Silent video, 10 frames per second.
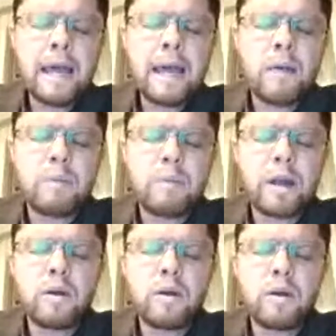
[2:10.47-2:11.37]
We
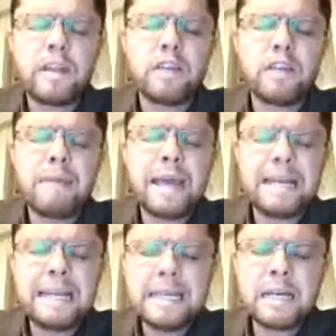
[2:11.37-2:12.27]
pray, O Lord, that you may
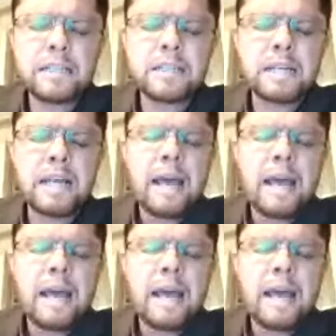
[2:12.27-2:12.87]
lead us